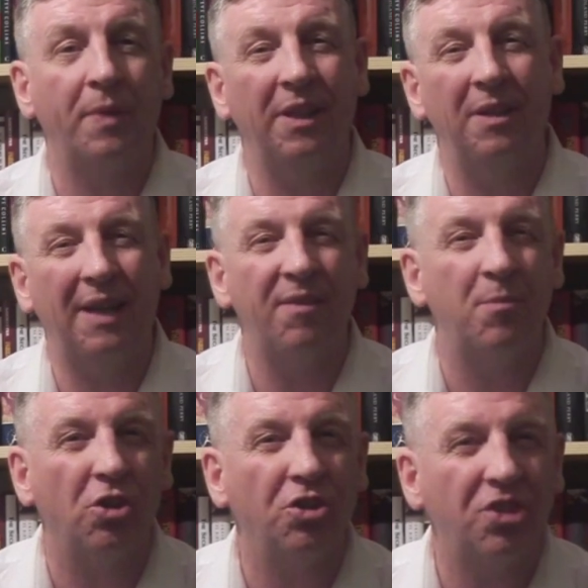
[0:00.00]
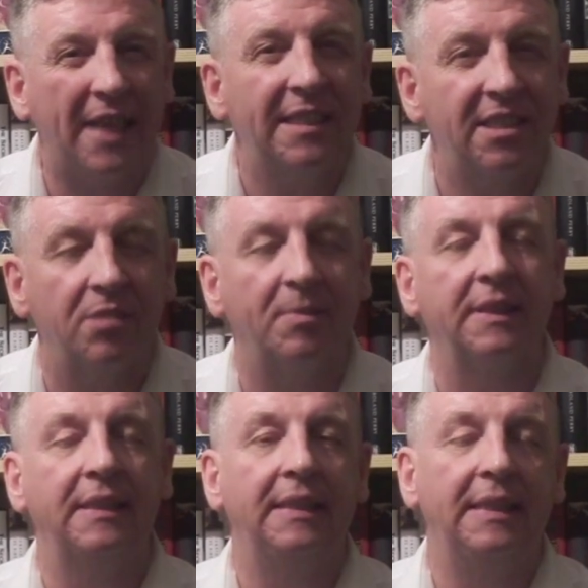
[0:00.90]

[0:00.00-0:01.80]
but it'll have a more sensible